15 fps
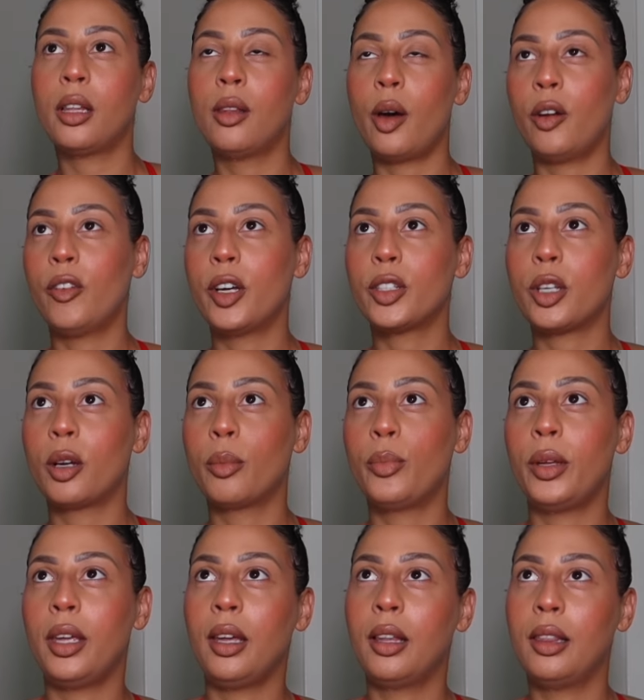A lot of us are
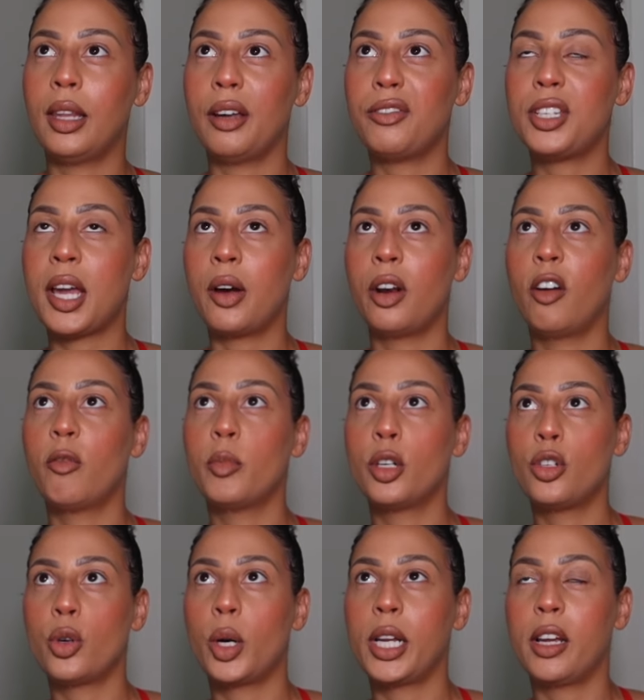being left out of
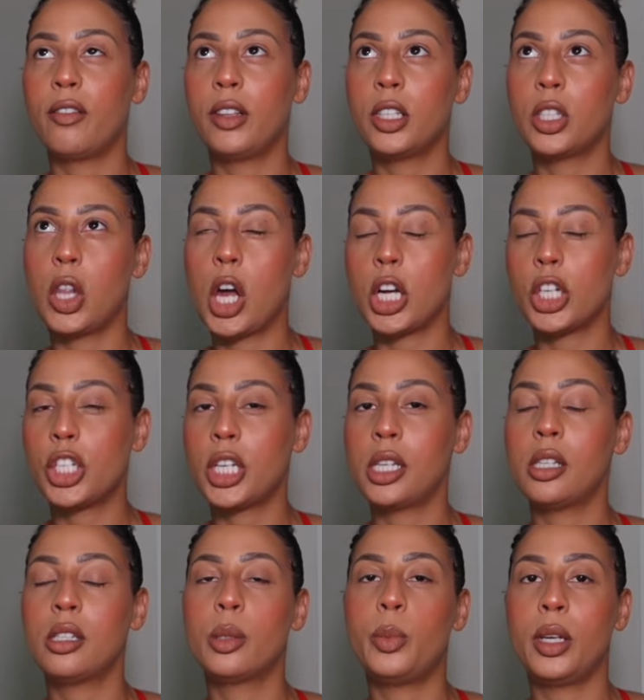majority of these
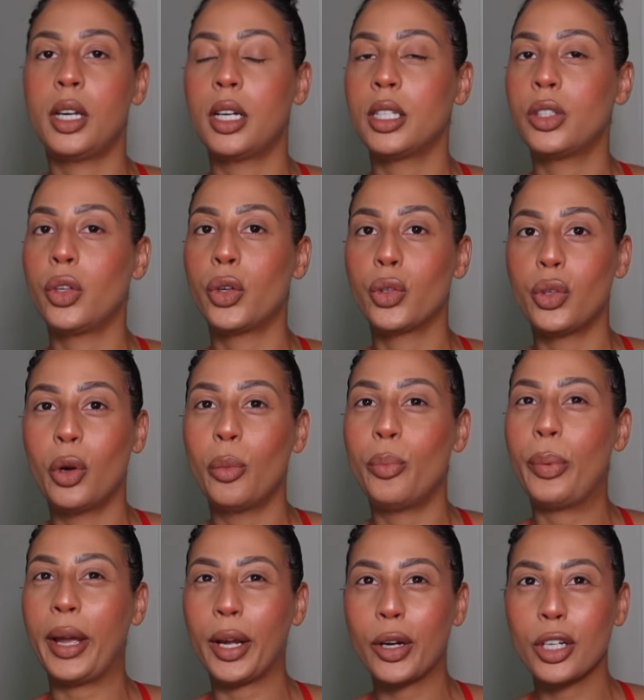launches because there's no
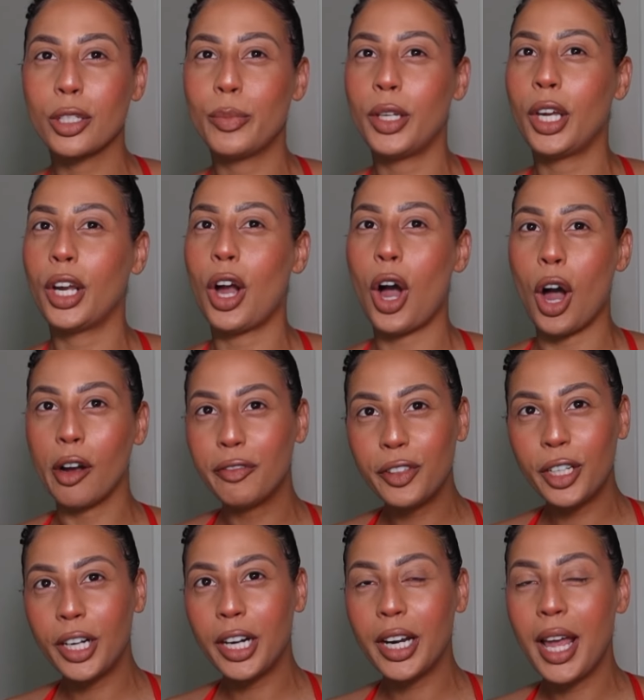bikers being
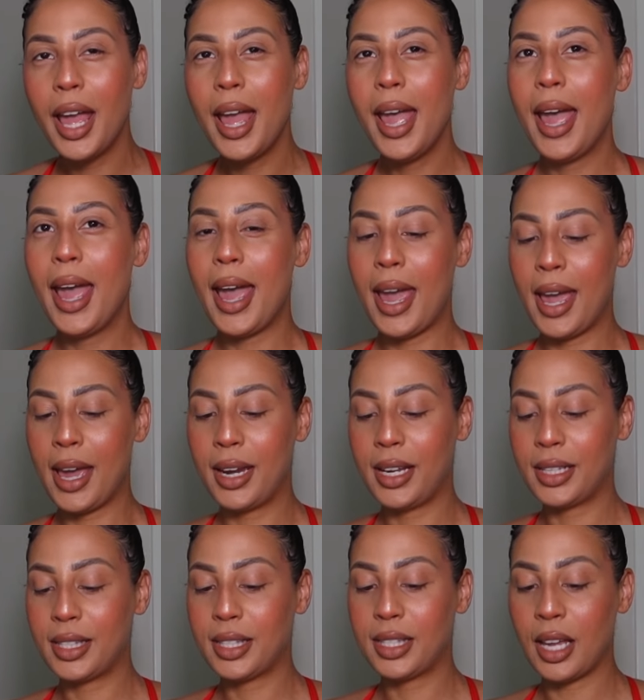offered and
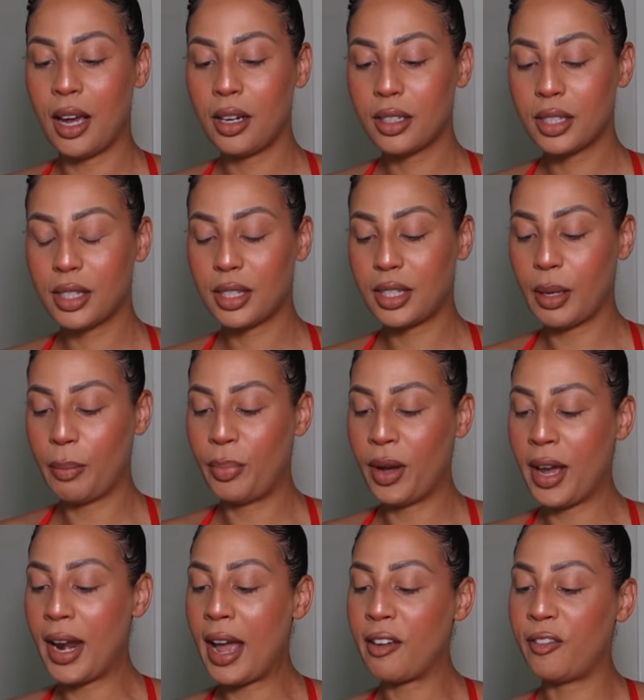it sucks,
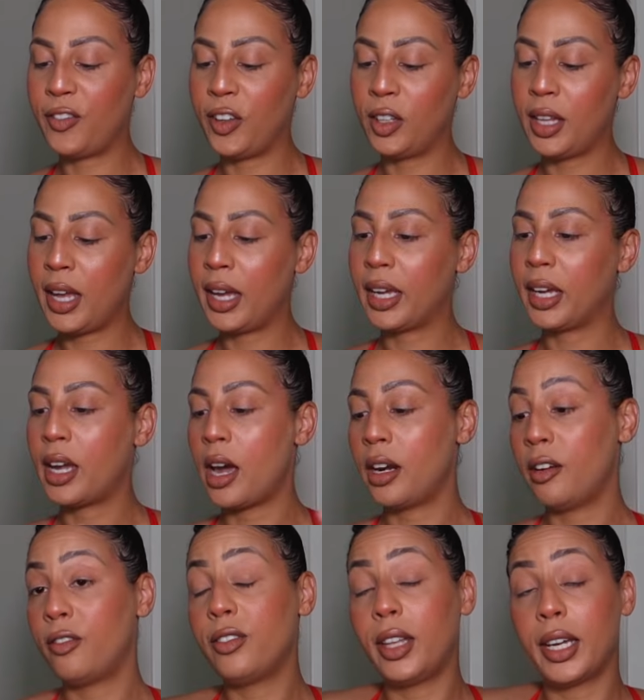but I feel like it kind
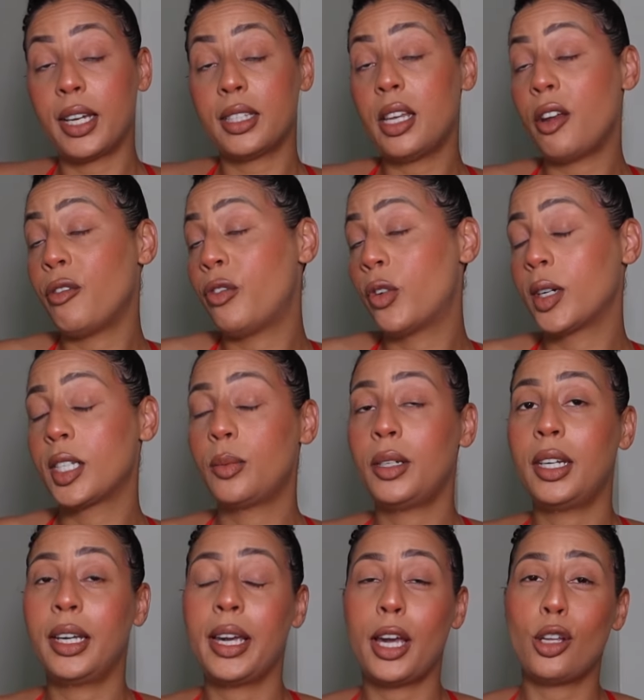of, like I said, forced me
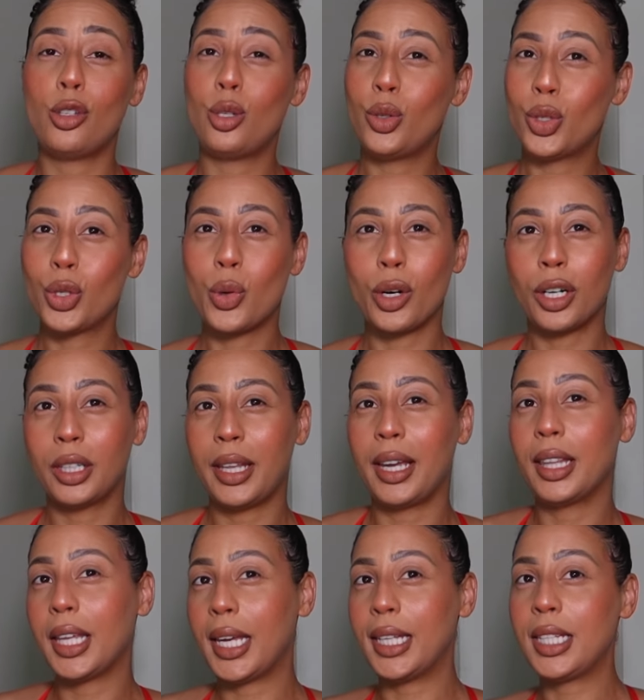to get into shorter
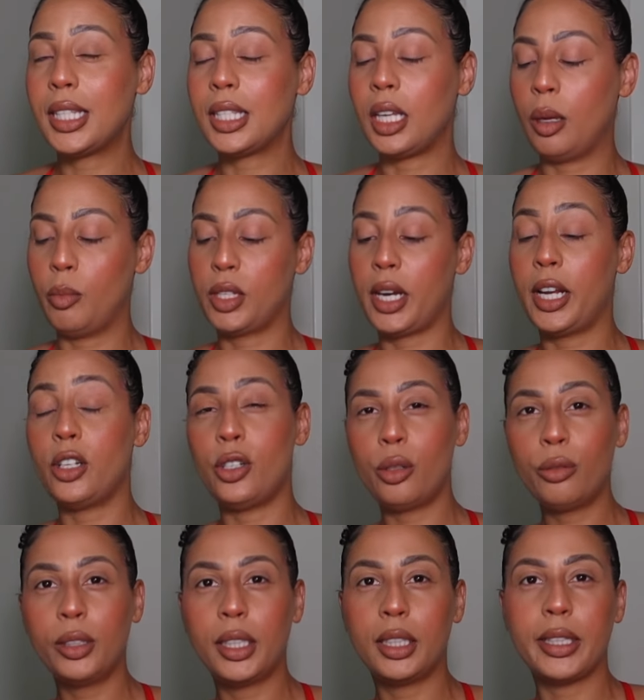length inseams and I
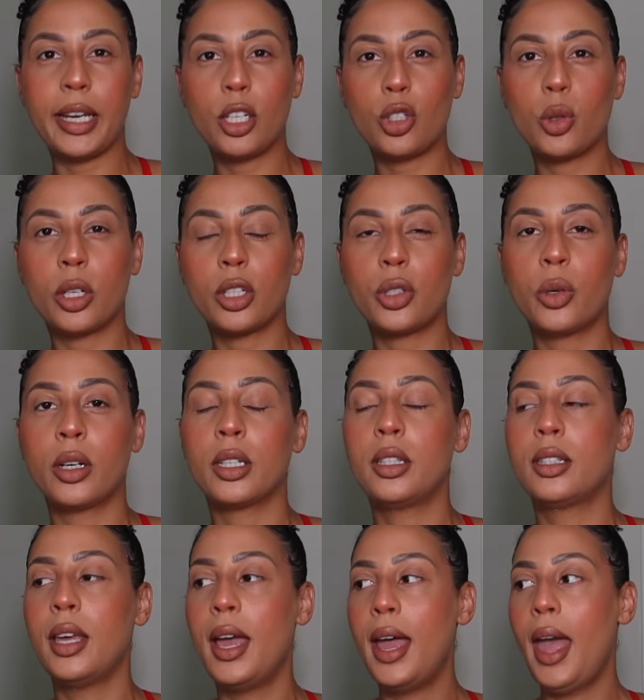do really like short
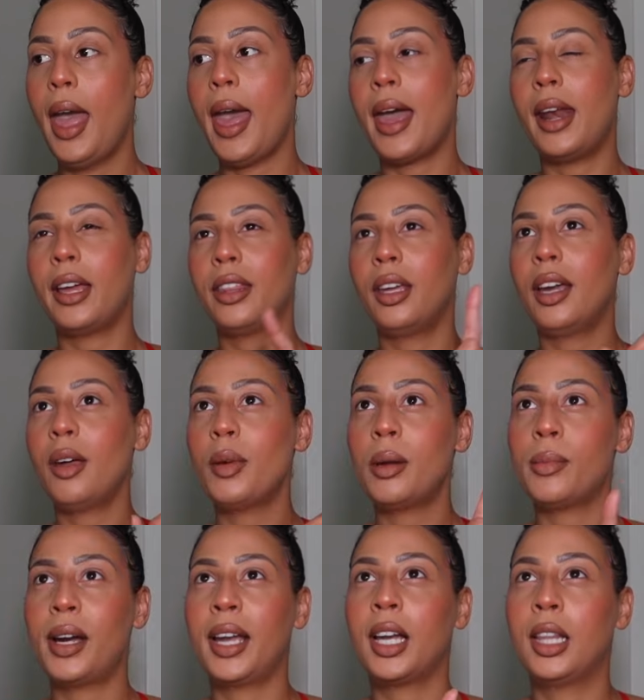shorts and I think I've
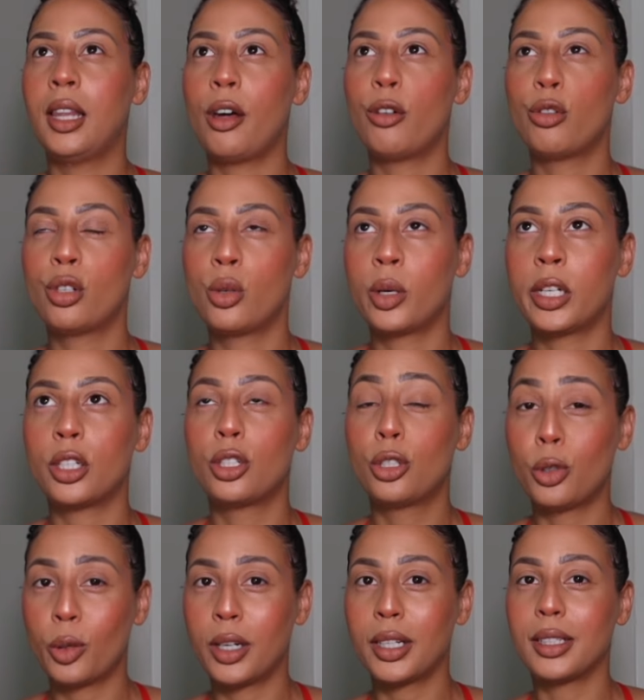been buying a lot of short
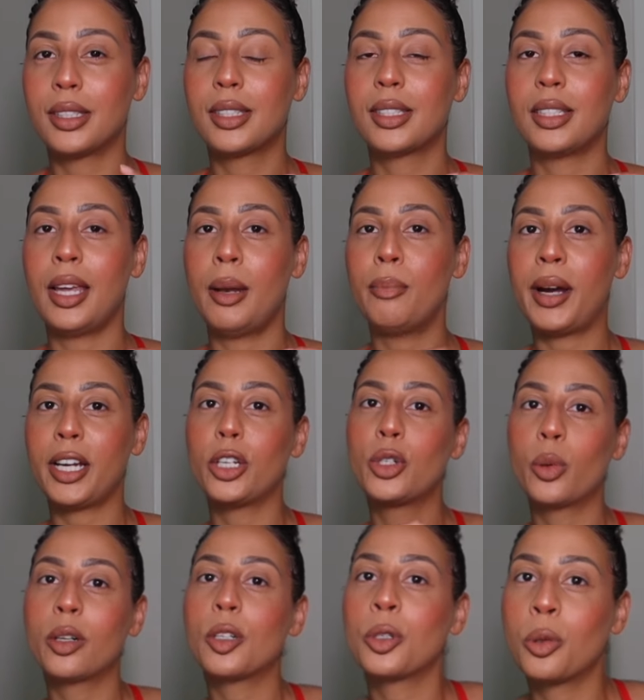shorts and by
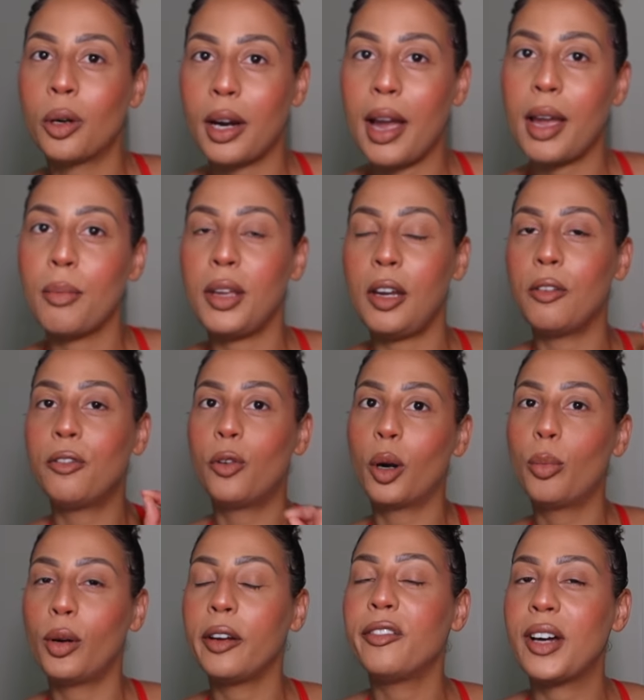short short I mean
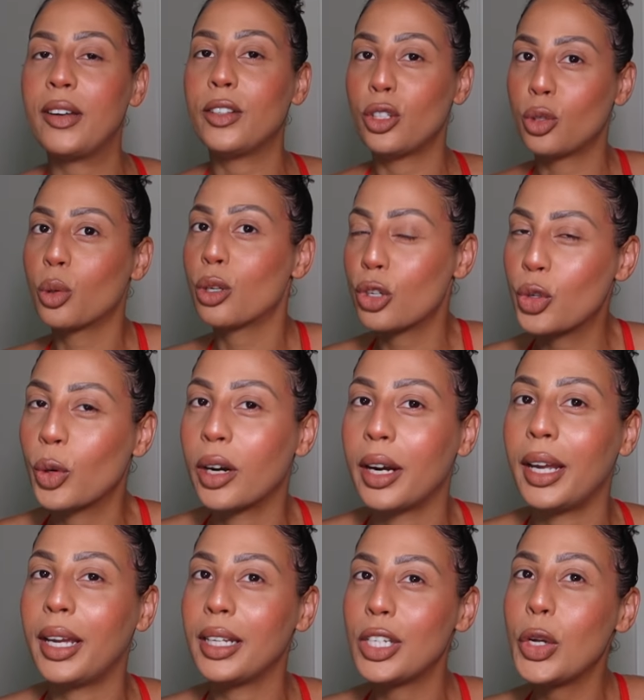4.5 is short
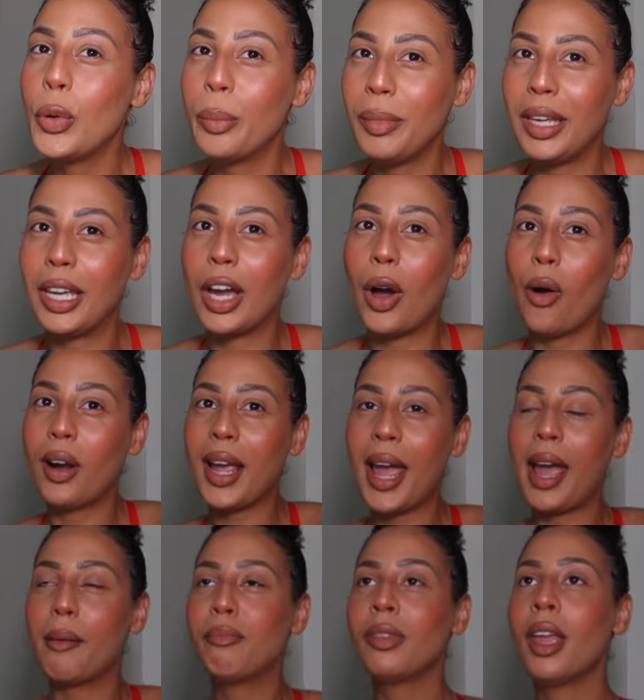short to me,
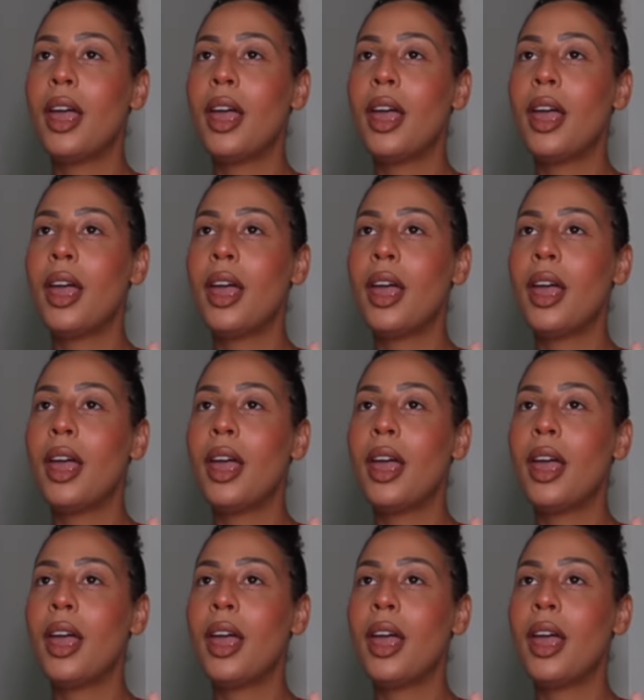okay?